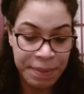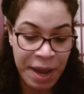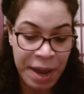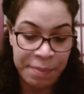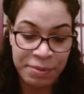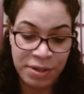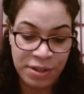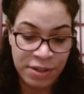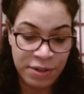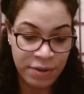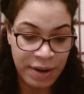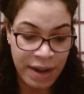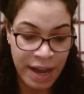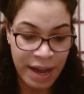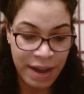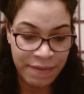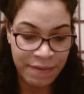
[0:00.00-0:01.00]
Pampers
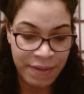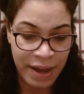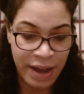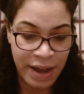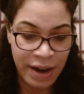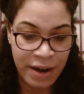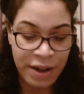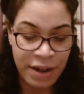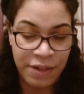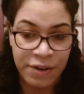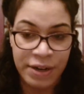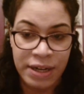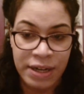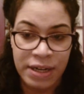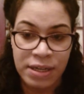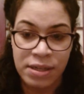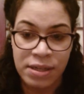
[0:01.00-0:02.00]
don't have that, and neither
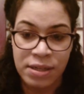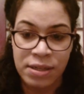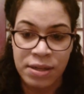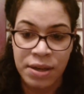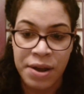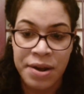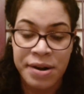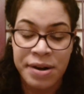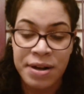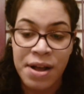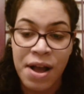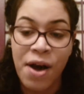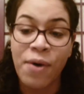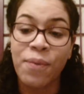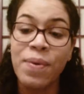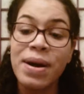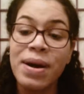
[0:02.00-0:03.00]
does.
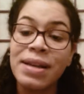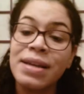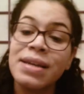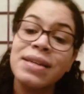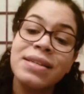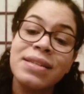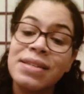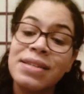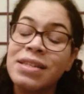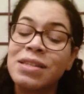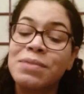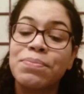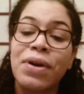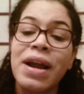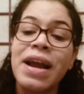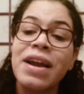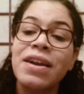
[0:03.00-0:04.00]
What is this
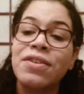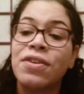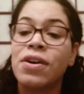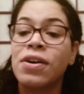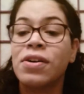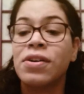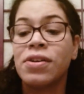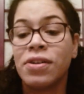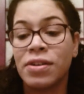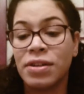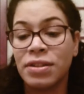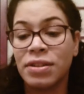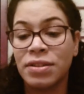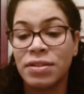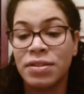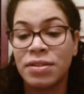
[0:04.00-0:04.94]
brand called?